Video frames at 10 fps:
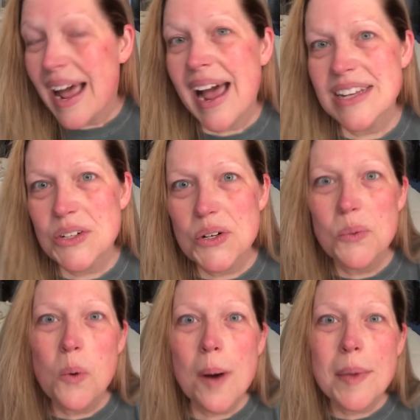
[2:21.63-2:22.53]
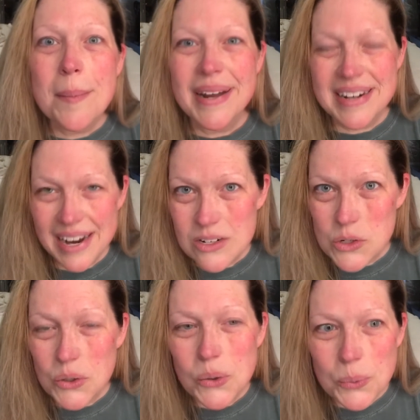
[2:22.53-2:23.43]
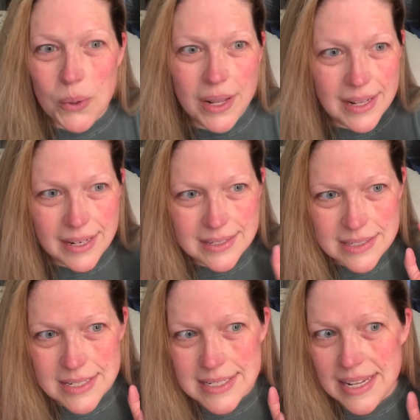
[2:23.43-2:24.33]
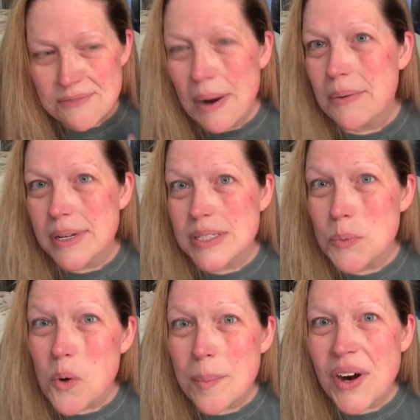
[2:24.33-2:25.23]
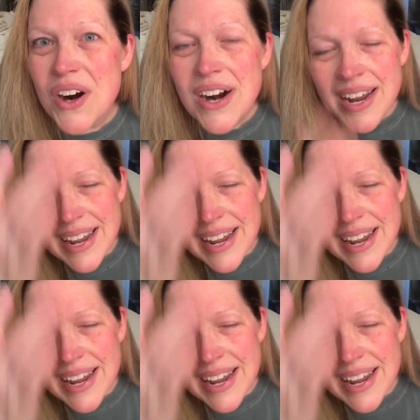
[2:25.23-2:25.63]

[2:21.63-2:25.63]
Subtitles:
I asked her to warm up my natural and just leave my roots warmer